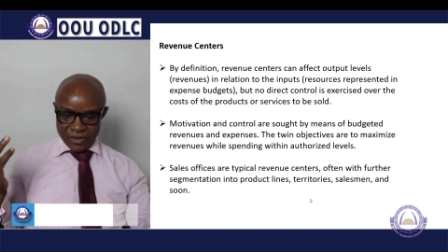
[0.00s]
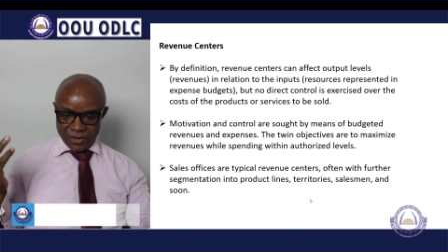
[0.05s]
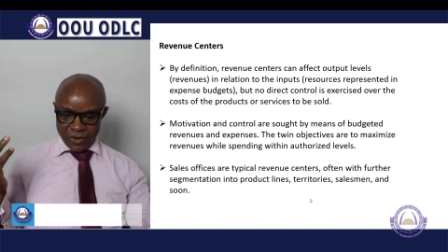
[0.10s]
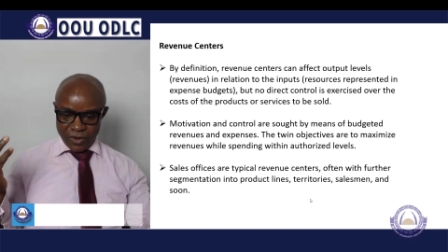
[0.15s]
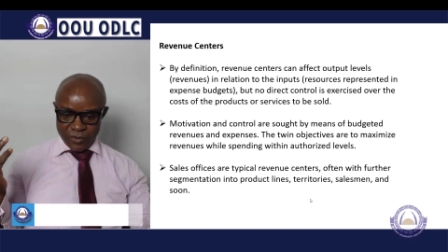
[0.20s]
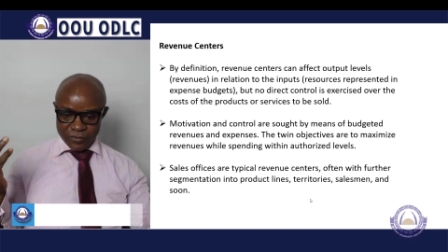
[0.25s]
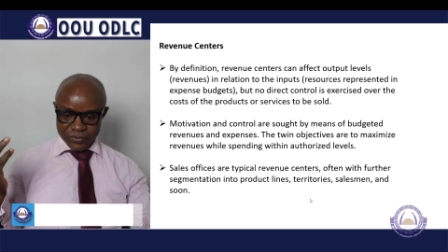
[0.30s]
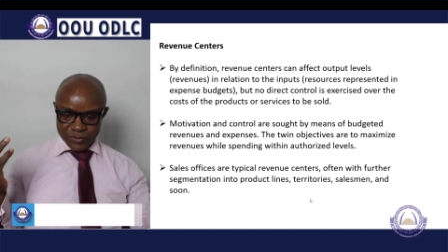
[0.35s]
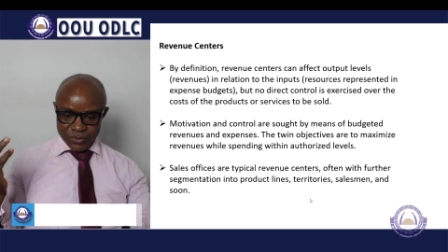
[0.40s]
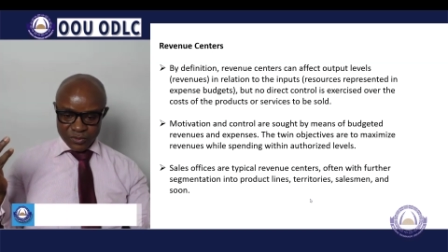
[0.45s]

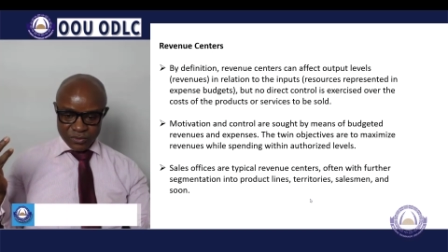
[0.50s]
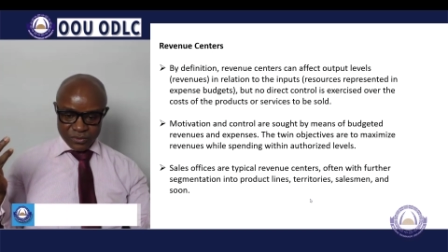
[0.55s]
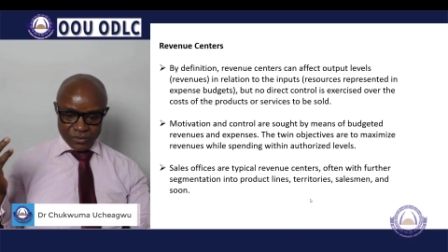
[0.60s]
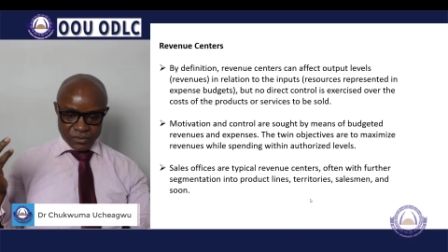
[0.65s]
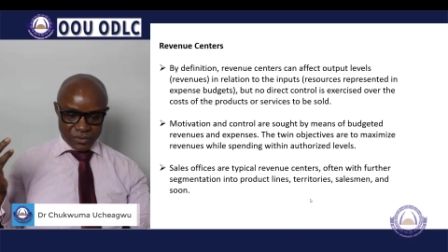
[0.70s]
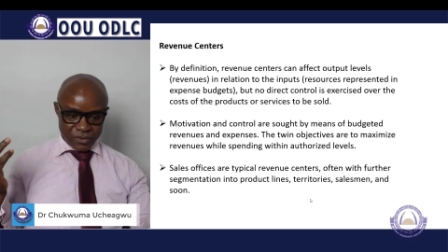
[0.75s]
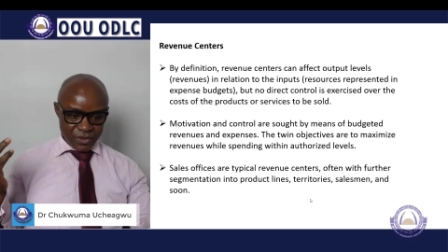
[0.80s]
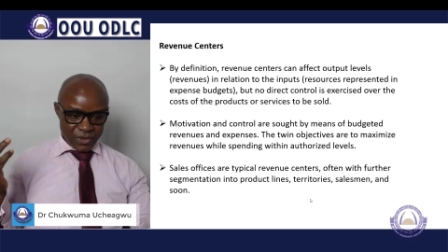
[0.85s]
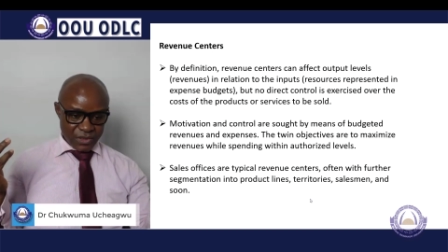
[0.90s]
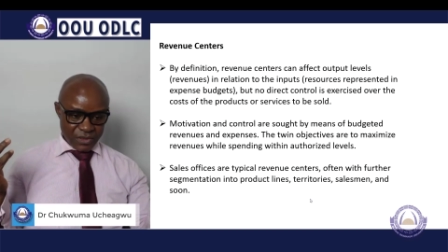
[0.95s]

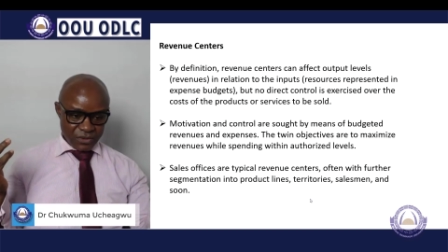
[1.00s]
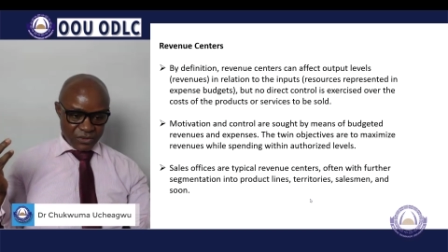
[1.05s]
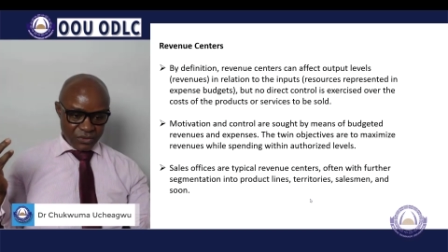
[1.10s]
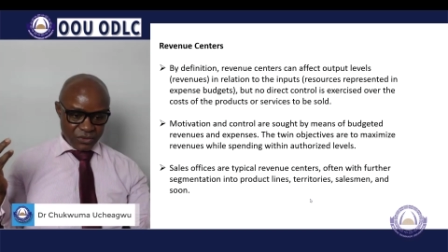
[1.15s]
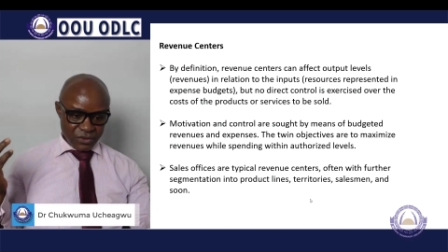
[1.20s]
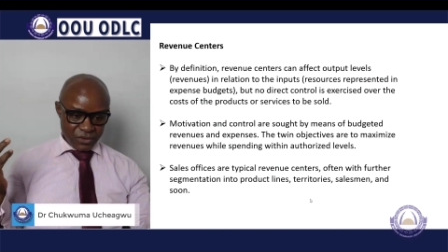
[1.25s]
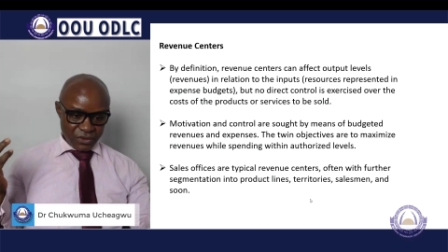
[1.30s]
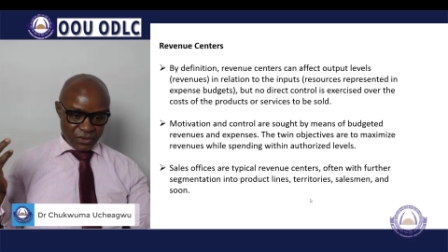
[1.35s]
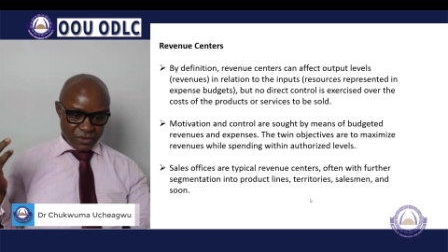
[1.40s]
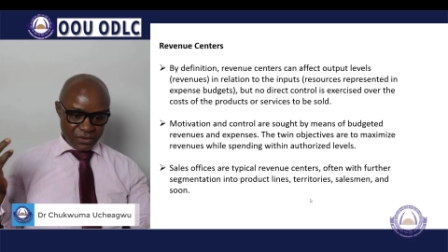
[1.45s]
Often,
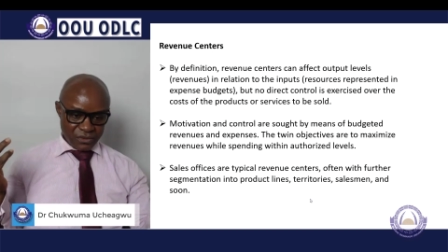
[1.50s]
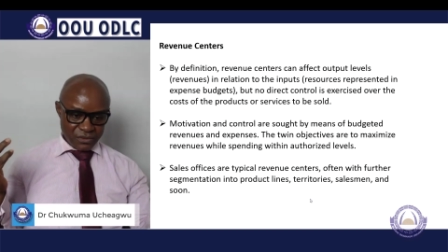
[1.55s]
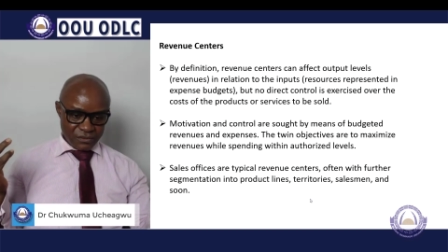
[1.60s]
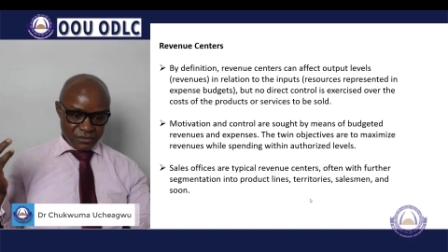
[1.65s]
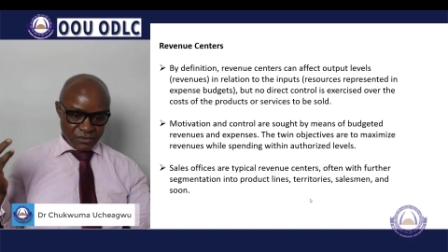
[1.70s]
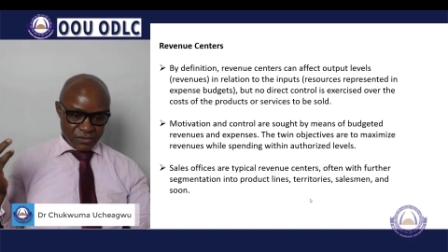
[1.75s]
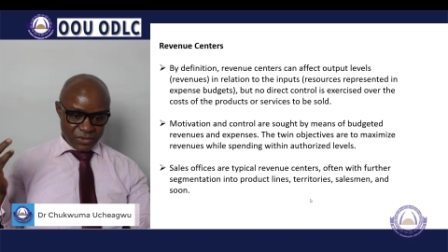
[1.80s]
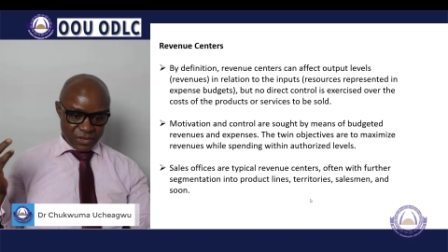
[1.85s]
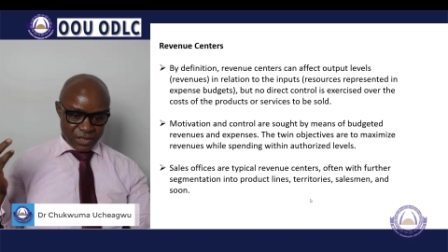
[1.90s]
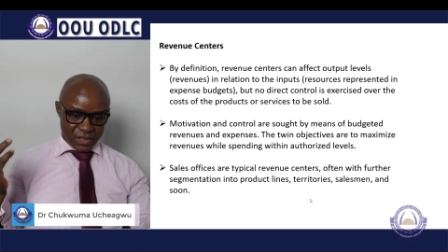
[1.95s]
you
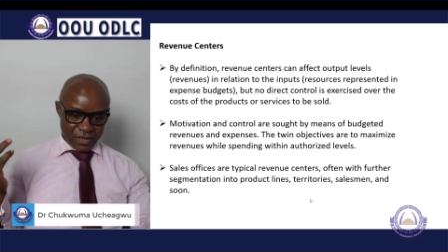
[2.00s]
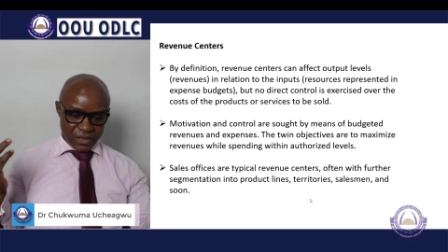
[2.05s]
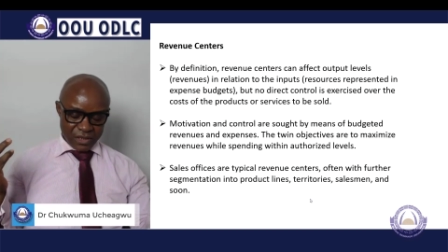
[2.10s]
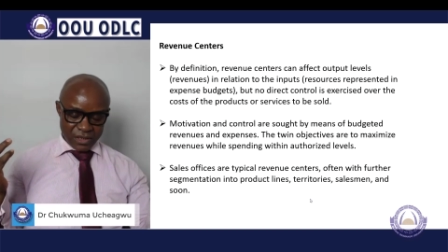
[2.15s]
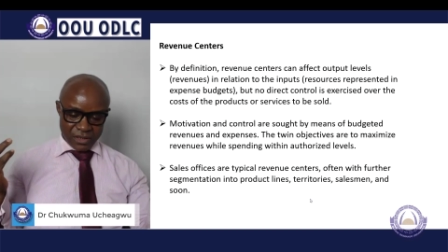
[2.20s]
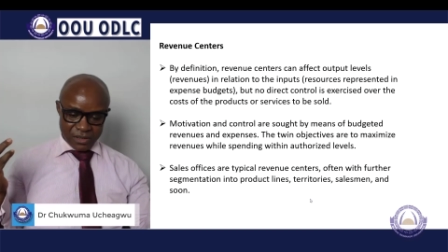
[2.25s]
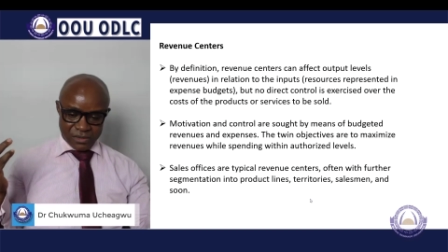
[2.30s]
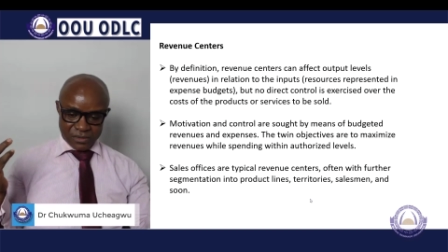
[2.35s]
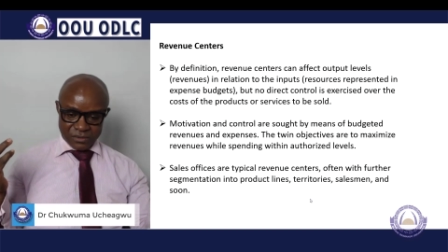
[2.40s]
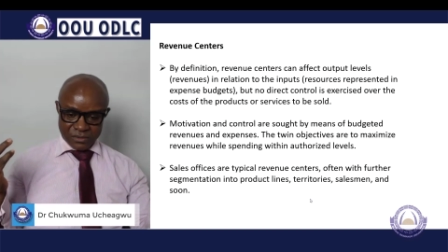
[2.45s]

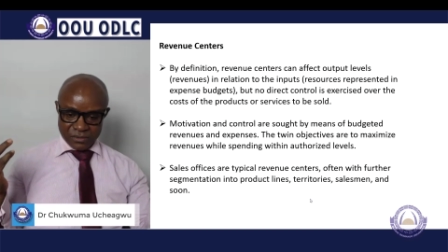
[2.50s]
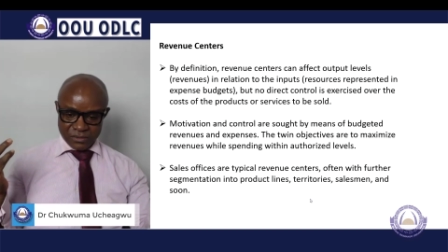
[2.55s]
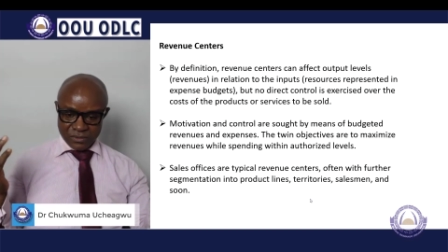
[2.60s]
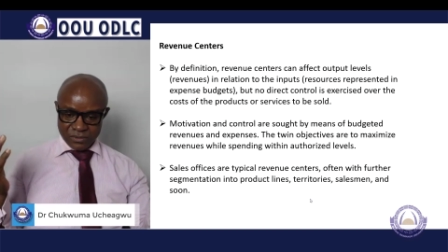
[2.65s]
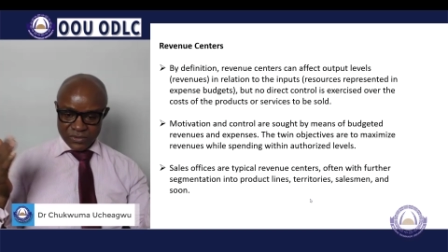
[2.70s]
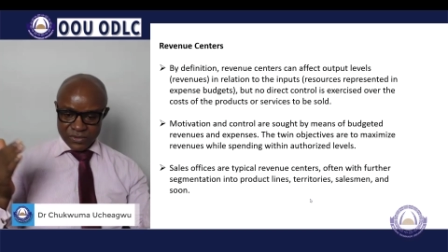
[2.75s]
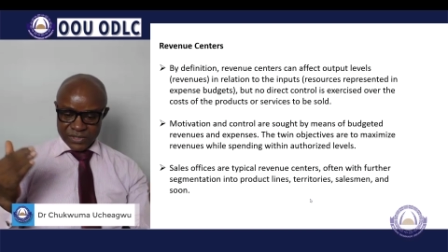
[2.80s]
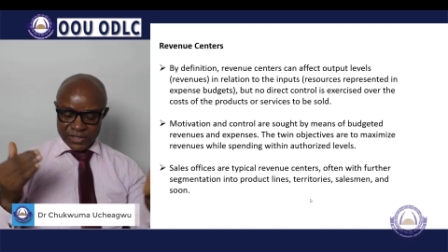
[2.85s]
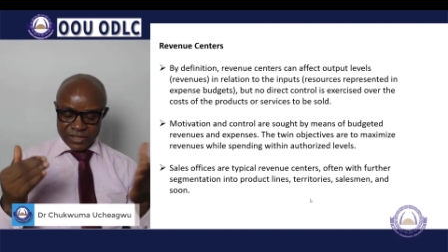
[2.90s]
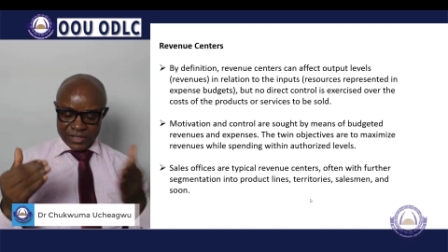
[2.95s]

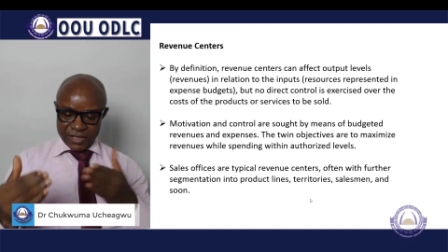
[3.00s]
see